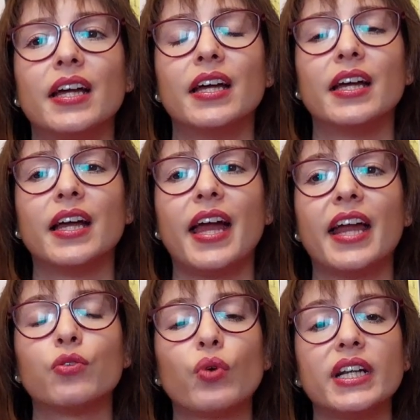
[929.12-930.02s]

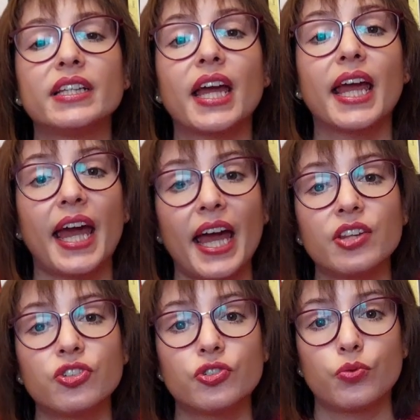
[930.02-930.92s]
And when they
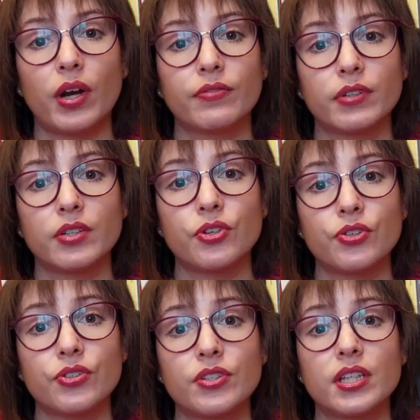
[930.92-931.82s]
catch
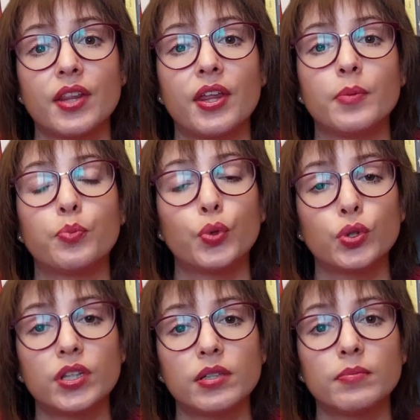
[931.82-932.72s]
travelers, they
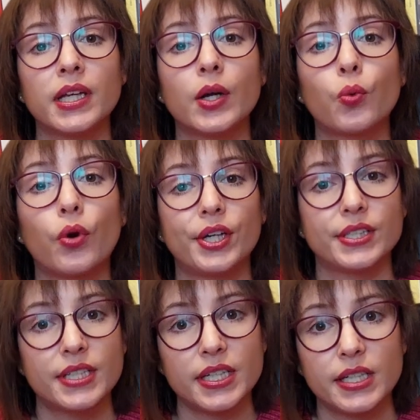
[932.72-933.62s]
put them in
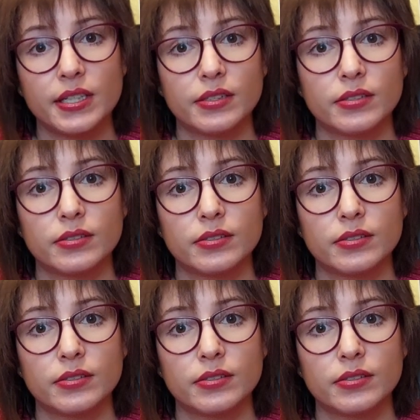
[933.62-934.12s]
quarantine.